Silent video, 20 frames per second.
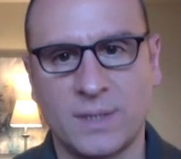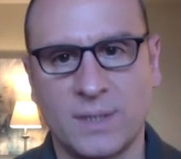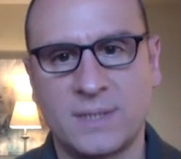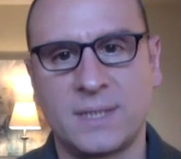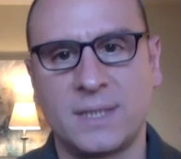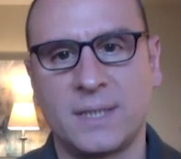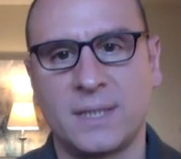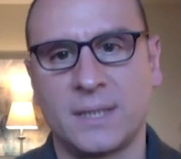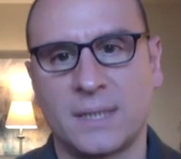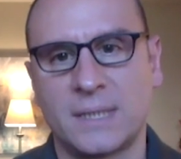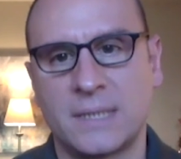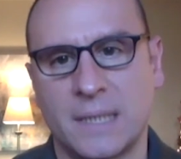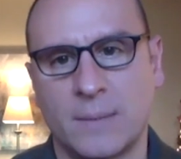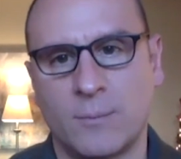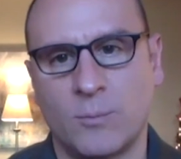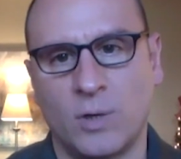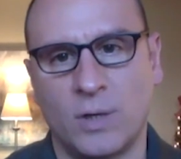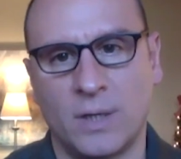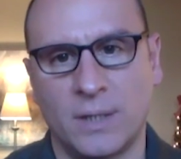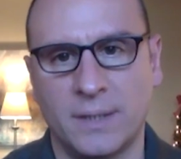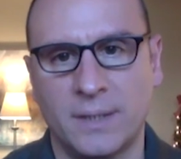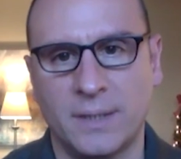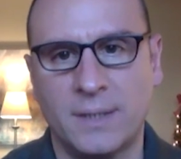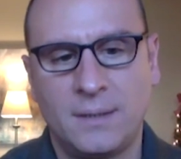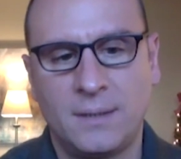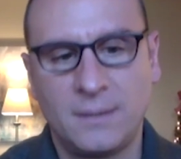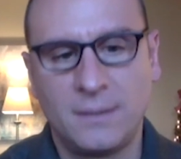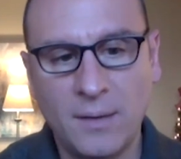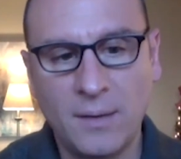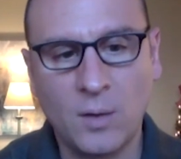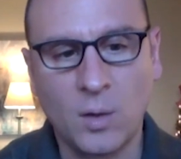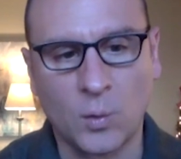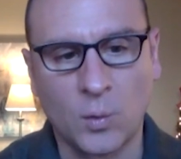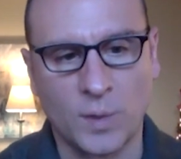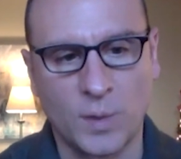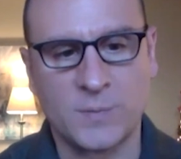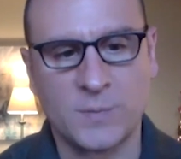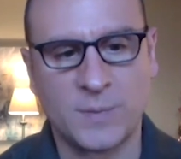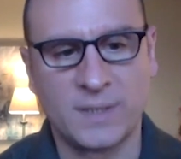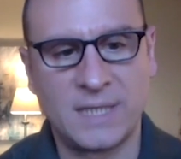is seeing someone, not
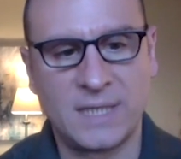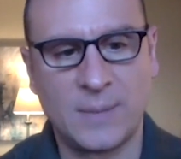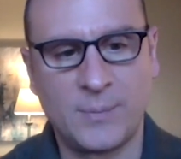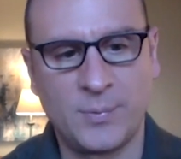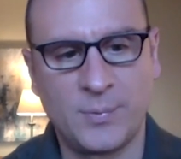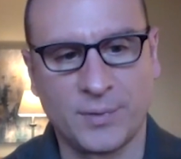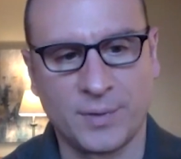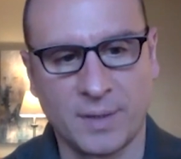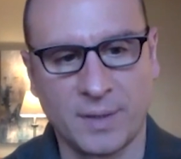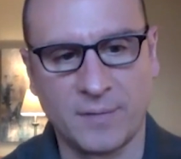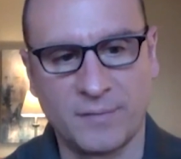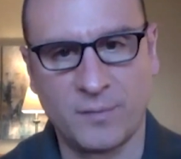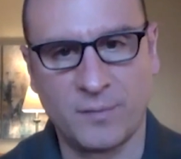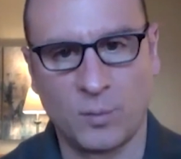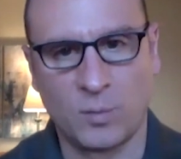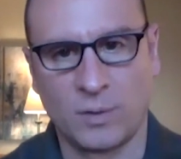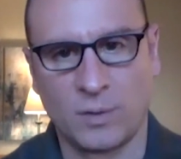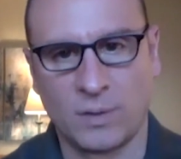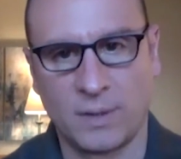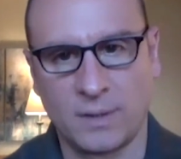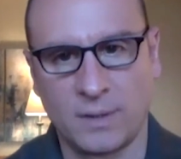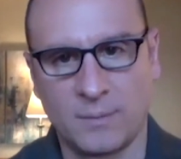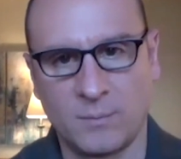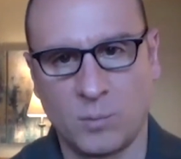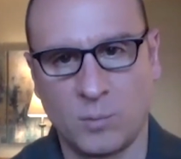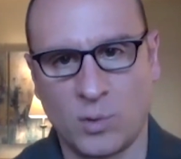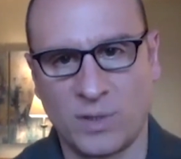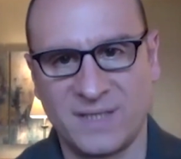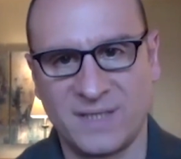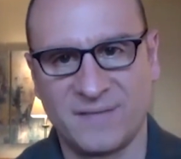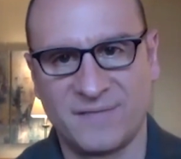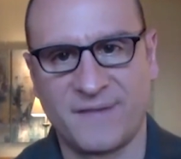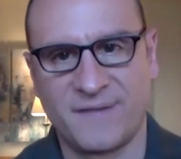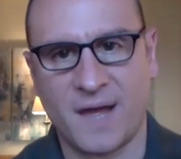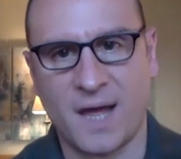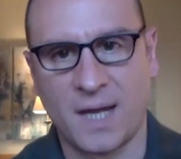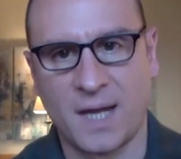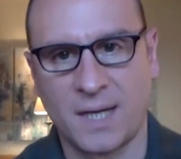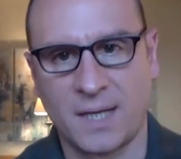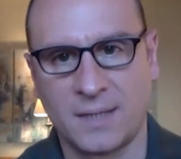always, but typically for a more
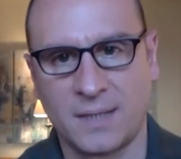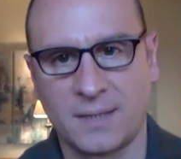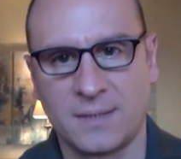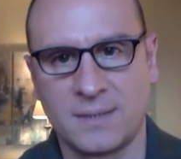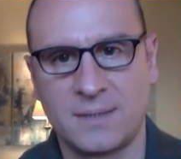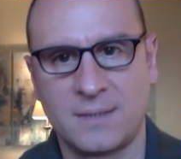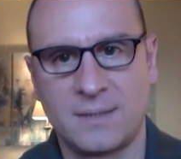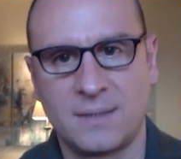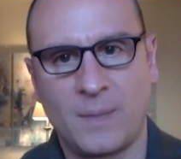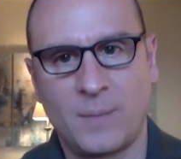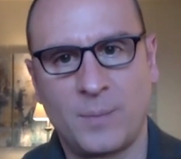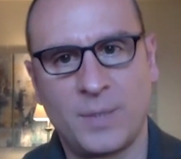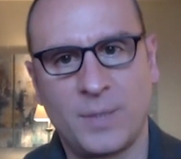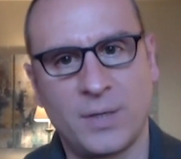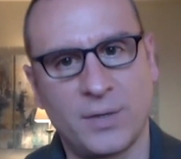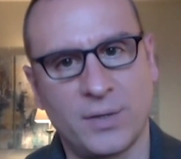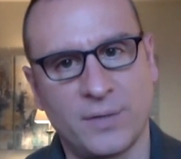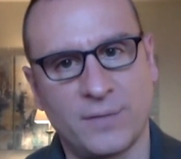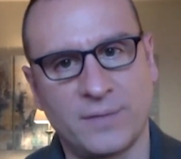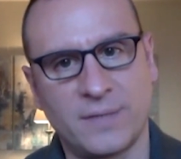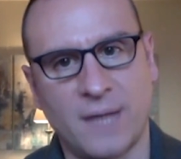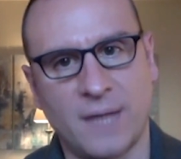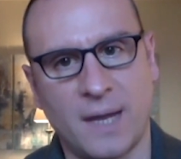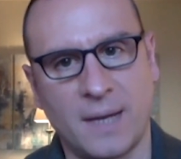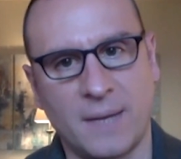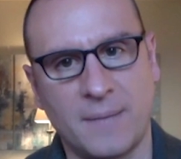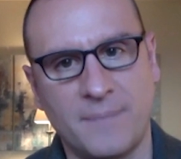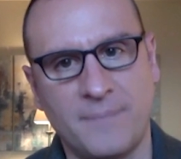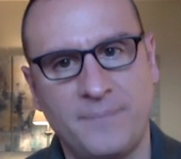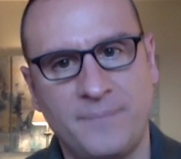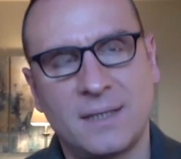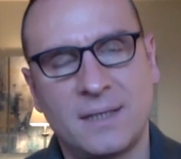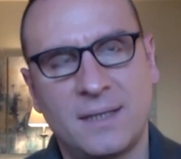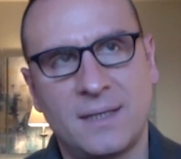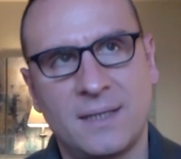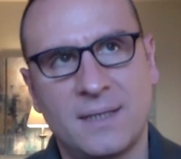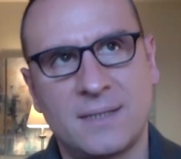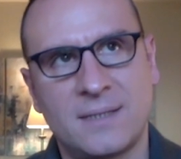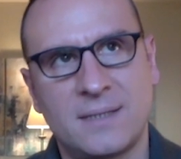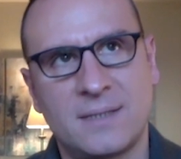defined period of time,
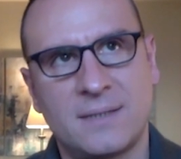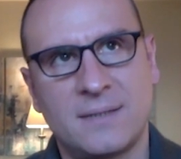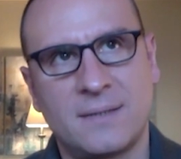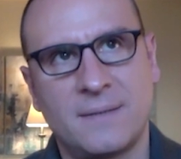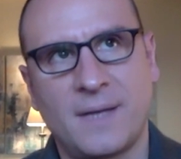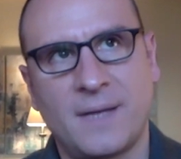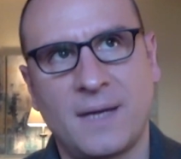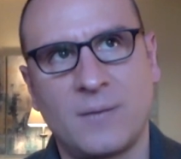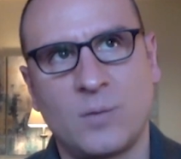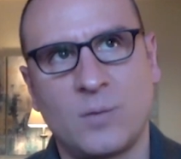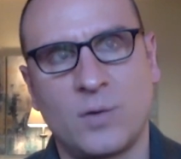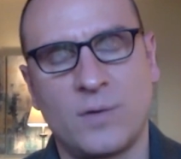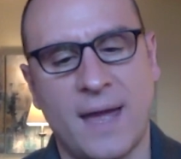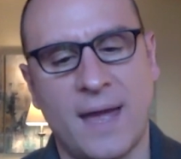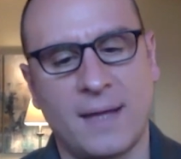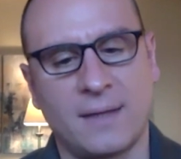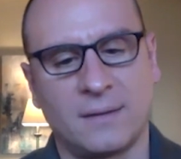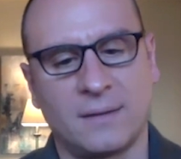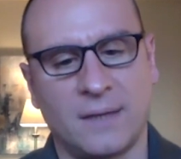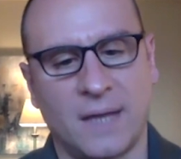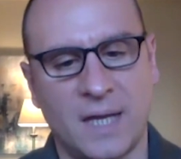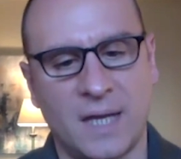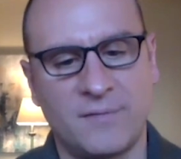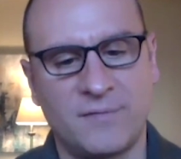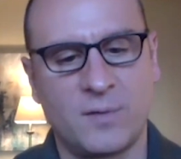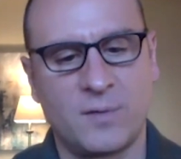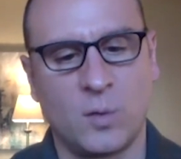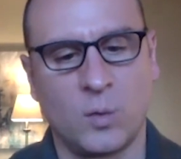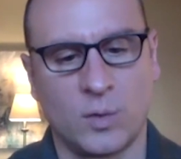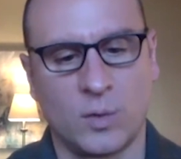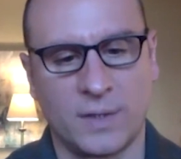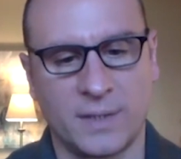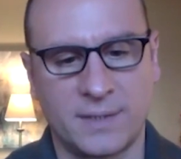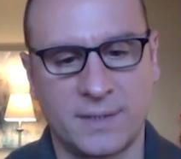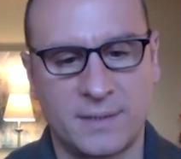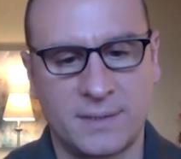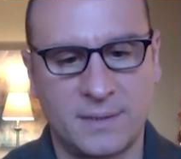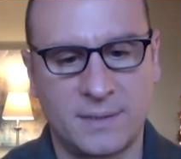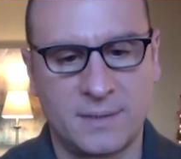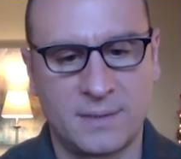is kind of more that life
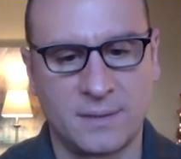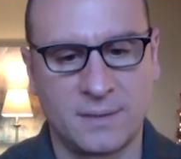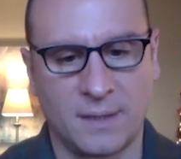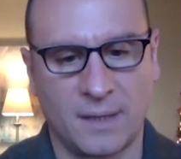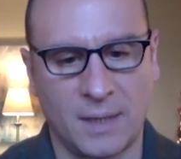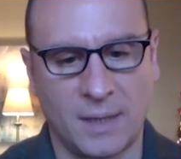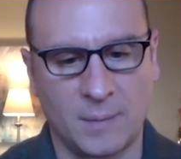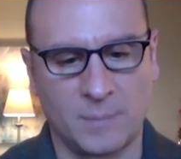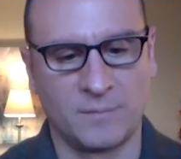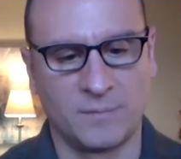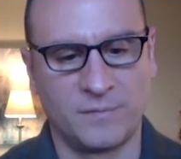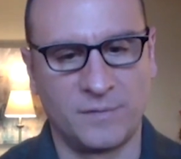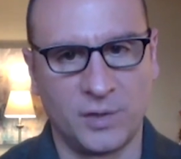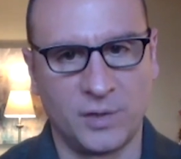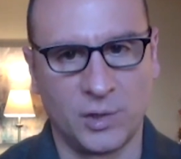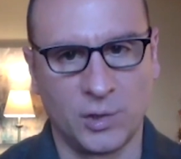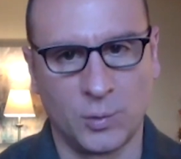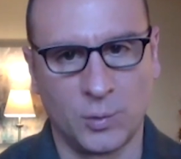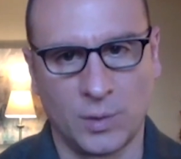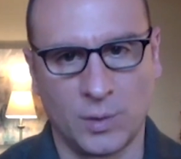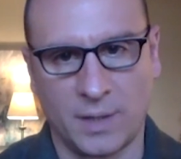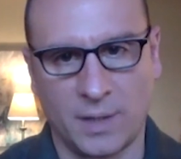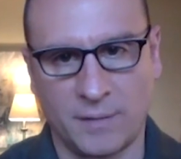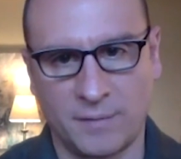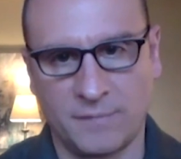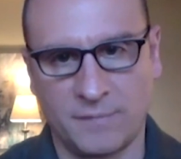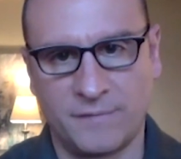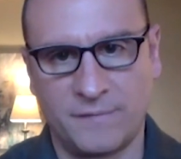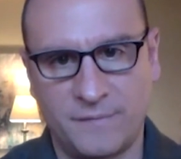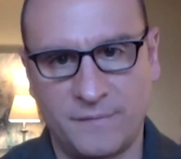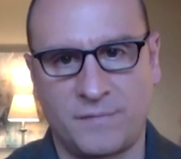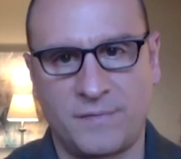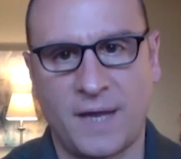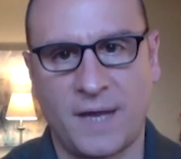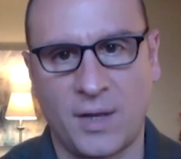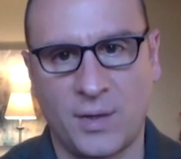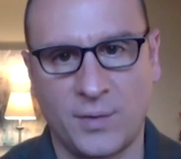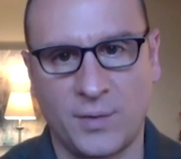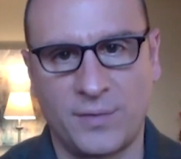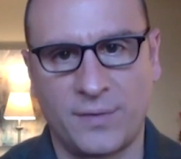course view of
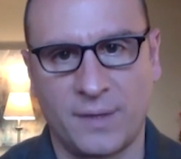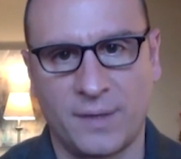health.